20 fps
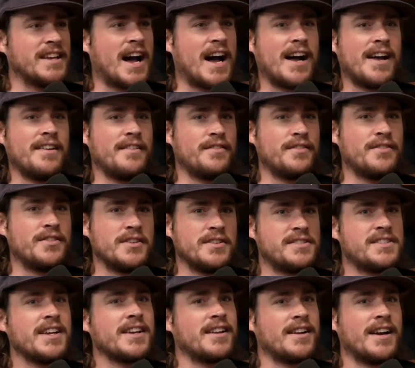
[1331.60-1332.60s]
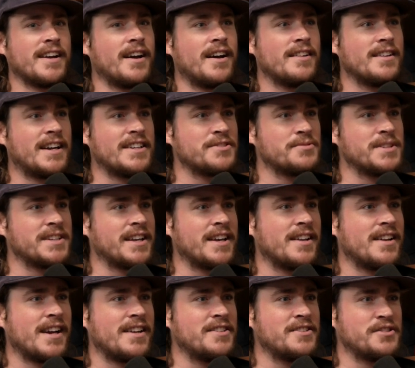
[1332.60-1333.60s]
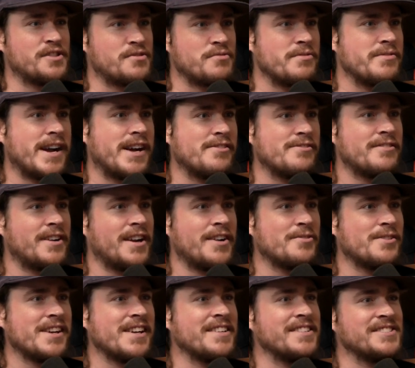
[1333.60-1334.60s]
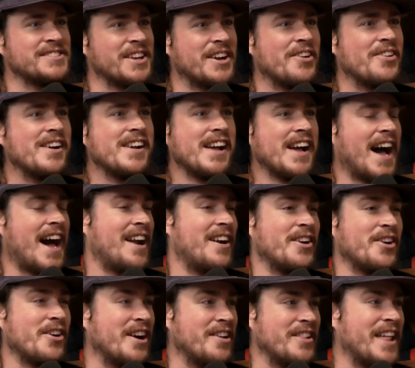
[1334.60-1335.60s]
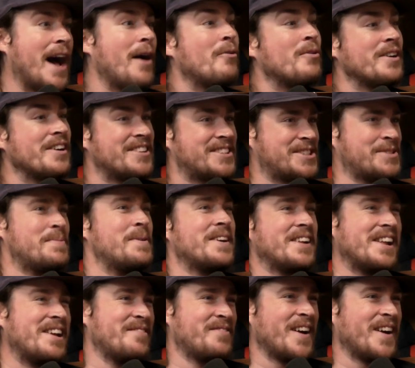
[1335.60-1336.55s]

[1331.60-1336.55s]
the ticket I got last weekend, I just threw out right away. So I don't know how that works. But yeah, if